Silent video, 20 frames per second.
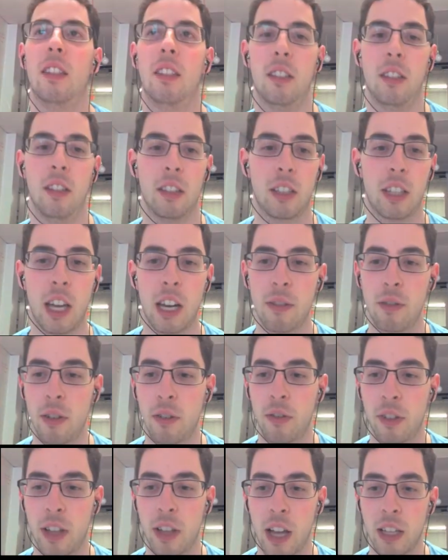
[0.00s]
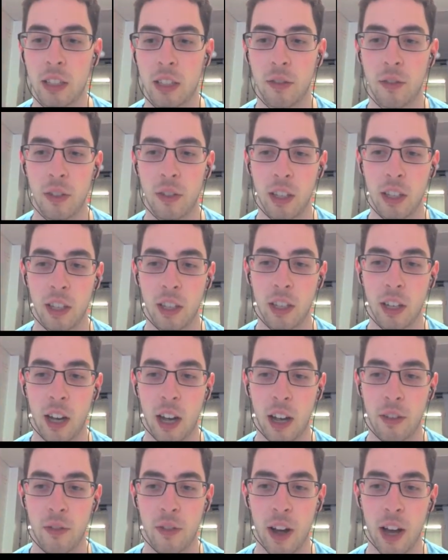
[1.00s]
There's kind of a philosophy
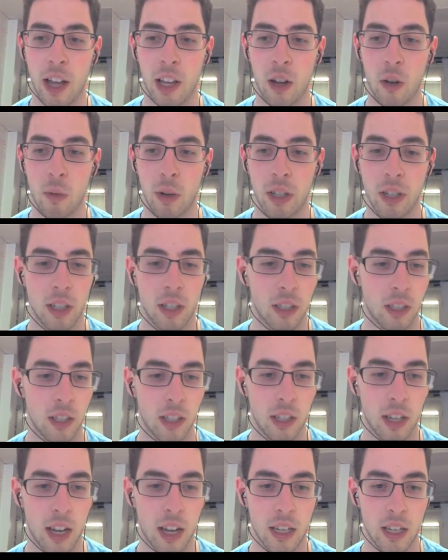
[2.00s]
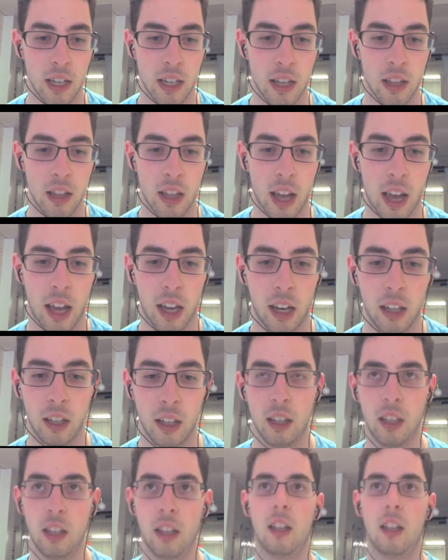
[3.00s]
I follow, which is the idea that